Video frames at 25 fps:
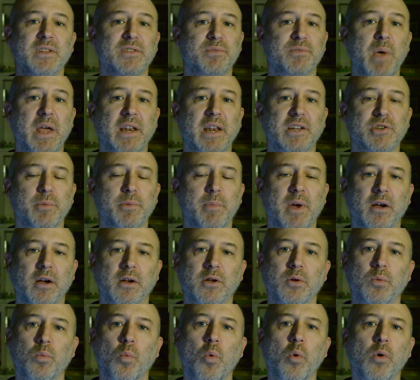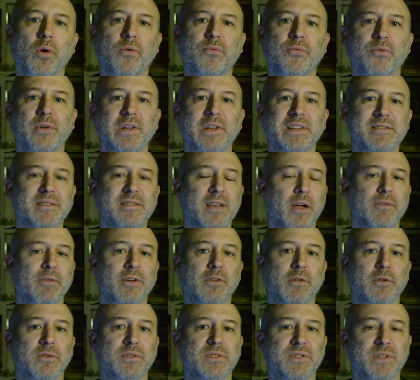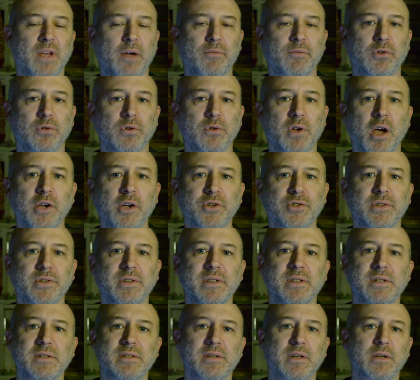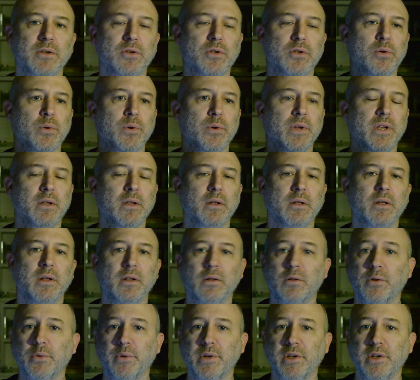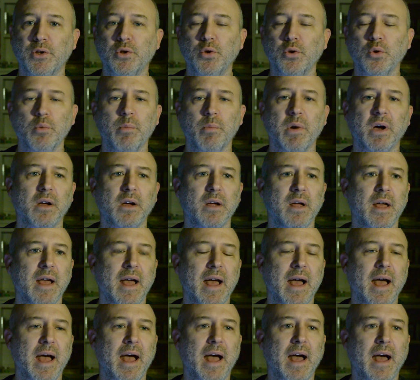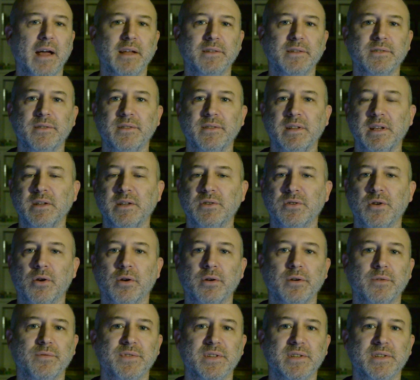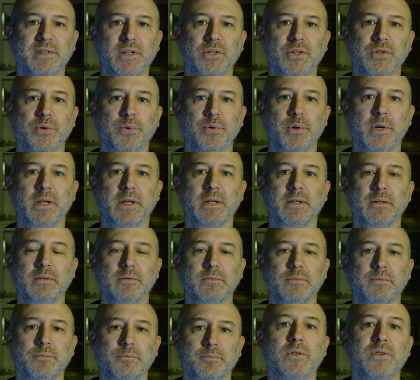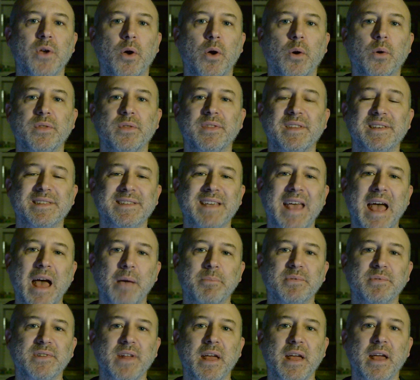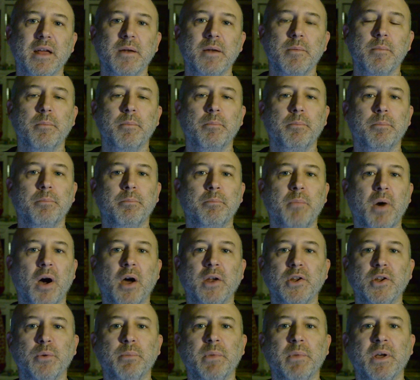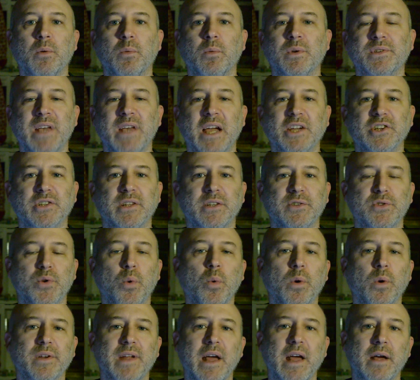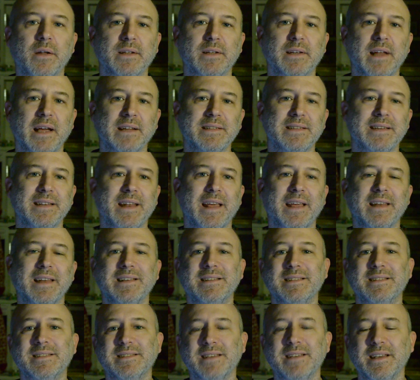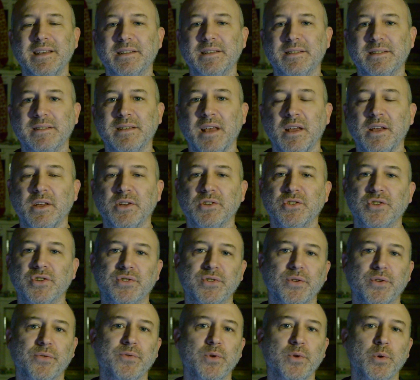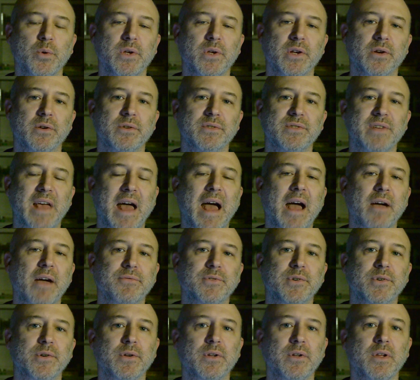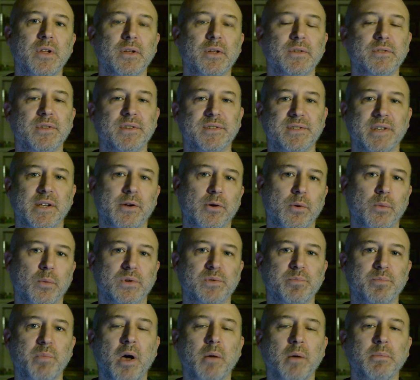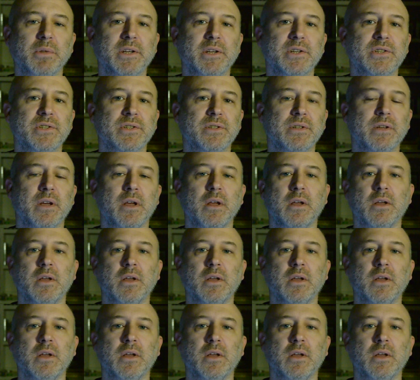The Spanish-American War freed several countries, including Cuba, at the turn of the century. So this capstan monument was actually torn down in 1986, just a few years after The Secret was published.